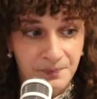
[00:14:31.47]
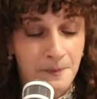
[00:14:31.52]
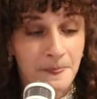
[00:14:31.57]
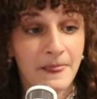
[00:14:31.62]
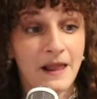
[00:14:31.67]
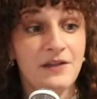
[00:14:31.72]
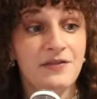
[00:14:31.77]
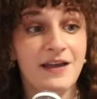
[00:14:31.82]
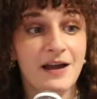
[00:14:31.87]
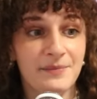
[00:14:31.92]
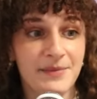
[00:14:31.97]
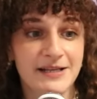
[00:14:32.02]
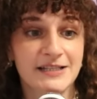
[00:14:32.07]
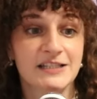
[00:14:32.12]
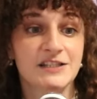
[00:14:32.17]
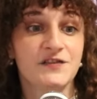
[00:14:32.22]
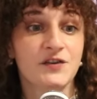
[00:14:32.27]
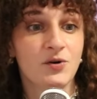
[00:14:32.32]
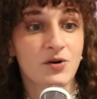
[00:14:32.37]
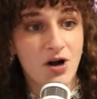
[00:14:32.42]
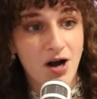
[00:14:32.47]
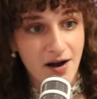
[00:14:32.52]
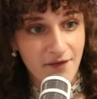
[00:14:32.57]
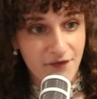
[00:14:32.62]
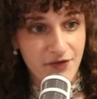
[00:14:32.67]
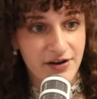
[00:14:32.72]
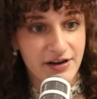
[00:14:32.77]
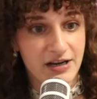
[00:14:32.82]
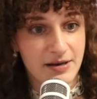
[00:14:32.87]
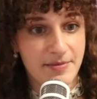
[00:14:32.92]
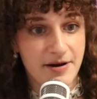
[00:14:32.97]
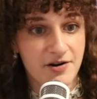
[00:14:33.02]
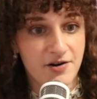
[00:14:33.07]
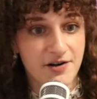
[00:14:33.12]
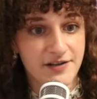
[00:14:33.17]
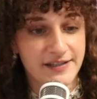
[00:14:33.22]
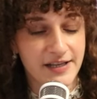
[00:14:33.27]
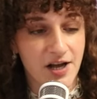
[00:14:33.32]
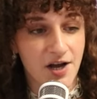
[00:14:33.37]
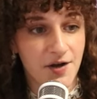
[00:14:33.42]
And that makes us feel confident about
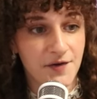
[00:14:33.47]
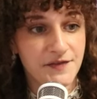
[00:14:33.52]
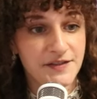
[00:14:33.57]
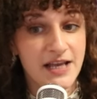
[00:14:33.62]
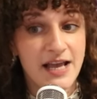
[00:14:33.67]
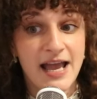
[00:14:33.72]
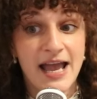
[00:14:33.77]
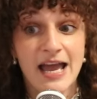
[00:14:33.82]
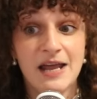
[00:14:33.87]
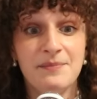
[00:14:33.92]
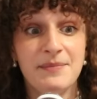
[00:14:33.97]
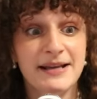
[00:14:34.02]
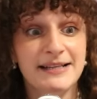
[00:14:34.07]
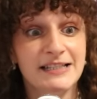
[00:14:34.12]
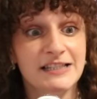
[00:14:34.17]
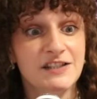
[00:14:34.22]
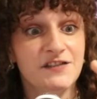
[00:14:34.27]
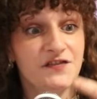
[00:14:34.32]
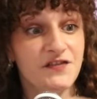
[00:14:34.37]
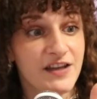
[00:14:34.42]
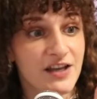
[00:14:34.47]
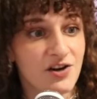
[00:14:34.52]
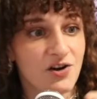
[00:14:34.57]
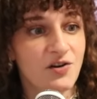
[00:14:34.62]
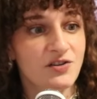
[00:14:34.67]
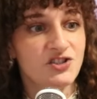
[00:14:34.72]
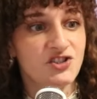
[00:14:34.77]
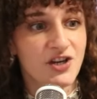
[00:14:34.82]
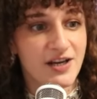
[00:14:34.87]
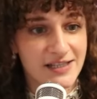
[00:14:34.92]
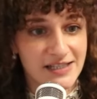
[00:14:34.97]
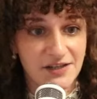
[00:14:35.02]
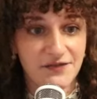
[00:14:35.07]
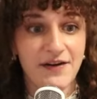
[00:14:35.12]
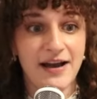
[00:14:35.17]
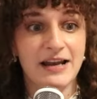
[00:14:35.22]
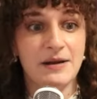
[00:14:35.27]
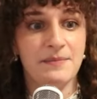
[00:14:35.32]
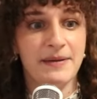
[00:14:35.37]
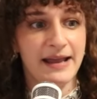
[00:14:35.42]
ourselves and makes us feel
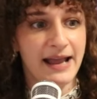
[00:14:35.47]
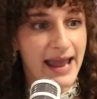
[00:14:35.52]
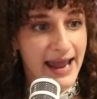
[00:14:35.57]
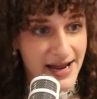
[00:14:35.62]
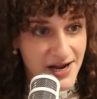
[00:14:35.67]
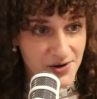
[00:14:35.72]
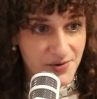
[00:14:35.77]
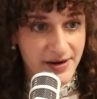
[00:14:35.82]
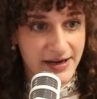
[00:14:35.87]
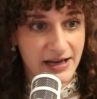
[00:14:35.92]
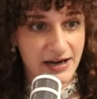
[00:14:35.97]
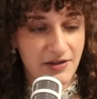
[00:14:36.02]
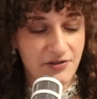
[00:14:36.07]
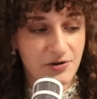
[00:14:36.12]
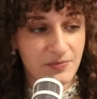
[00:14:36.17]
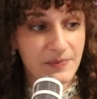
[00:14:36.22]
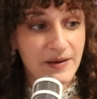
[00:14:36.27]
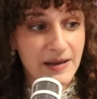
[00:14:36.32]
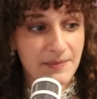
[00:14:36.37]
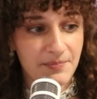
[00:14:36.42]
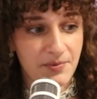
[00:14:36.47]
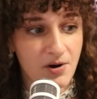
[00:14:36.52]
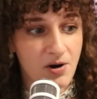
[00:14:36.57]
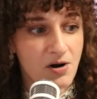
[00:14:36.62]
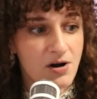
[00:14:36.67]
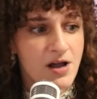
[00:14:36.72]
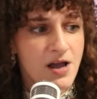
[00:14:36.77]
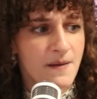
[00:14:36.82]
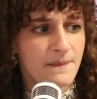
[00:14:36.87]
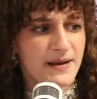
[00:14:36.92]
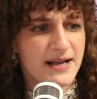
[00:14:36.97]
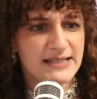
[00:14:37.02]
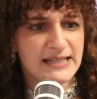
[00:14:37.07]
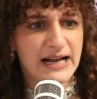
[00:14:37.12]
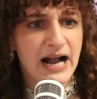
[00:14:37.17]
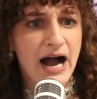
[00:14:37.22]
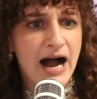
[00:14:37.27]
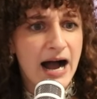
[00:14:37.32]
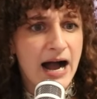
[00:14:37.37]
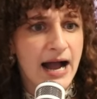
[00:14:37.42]
justified in being angry at other people because,
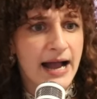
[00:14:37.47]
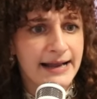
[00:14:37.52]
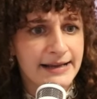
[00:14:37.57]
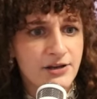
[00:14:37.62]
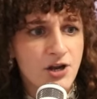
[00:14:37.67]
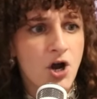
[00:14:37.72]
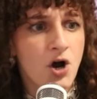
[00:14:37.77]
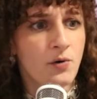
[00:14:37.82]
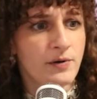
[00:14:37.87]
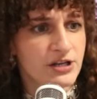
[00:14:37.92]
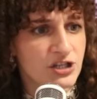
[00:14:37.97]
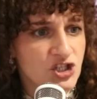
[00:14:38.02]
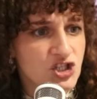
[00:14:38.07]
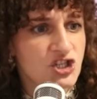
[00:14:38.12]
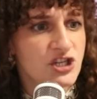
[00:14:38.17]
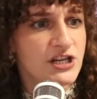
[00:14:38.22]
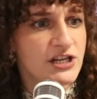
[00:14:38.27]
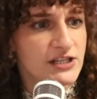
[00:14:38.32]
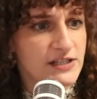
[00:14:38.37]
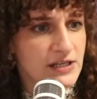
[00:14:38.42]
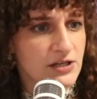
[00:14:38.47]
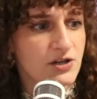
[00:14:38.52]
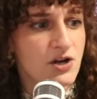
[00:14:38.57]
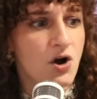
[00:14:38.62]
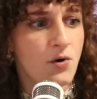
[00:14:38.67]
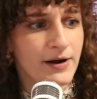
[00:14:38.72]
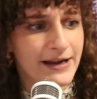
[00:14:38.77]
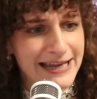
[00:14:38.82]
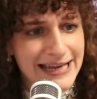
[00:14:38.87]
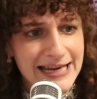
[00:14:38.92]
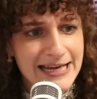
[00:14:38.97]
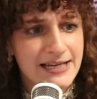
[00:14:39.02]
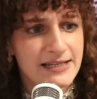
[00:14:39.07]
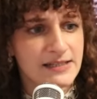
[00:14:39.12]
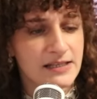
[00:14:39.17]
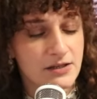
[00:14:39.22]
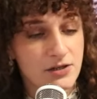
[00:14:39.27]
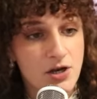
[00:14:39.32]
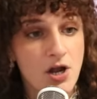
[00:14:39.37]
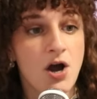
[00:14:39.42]
like, I know and she doesn't know or he
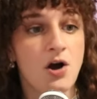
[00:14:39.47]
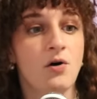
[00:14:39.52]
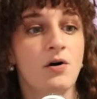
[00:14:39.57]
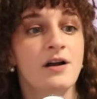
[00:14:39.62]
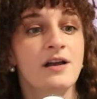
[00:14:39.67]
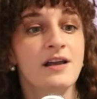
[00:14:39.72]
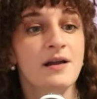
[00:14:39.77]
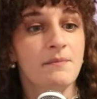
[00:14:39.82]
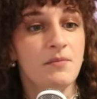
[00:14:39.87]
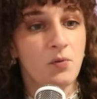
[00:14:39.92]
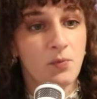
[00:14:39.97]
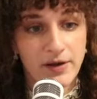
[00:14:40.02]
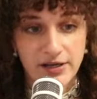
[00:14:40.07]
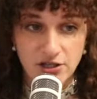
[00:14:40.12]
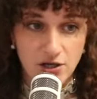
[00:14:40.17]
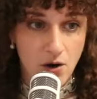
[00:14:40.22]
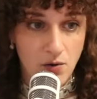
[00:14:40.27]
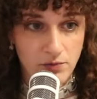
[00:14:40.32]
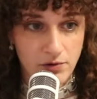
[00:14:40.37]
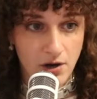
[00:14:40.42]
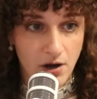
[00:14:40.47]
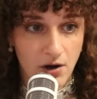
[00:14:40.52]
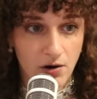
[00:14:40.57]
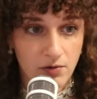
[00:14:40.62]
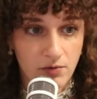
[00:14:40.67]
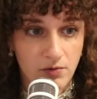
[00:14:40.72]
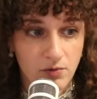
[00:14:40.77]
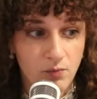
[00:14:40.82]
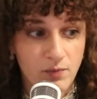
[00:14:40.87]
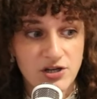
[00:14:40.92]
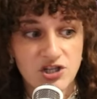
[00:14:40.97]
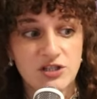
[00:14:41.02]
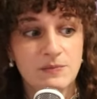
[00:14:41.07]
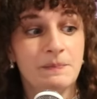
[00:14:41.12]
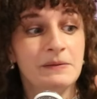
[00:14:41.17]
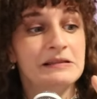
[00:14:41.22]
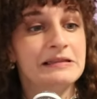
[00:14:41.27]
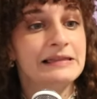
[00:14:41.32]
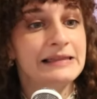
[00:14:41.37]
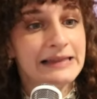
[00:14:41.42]
doesn't know, but we don't know. We just
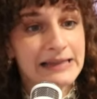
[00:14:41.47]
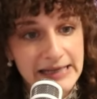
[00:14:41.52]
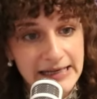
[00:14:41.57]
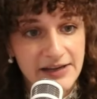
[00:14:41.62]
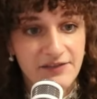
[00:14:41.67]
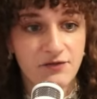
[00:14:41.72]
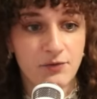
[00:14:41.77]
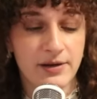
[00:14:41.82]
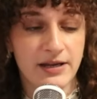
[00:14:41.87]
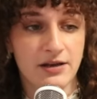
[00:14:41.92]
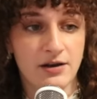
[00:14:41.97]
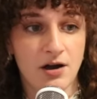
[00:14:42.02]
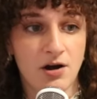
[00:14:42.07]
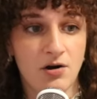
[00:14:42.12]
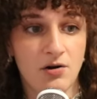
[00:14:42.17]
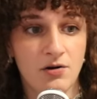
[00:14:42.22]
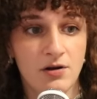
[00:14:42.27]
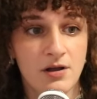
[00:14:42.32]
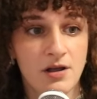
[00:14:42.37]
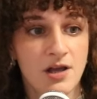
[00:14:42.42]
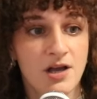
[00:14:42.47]
believe we know.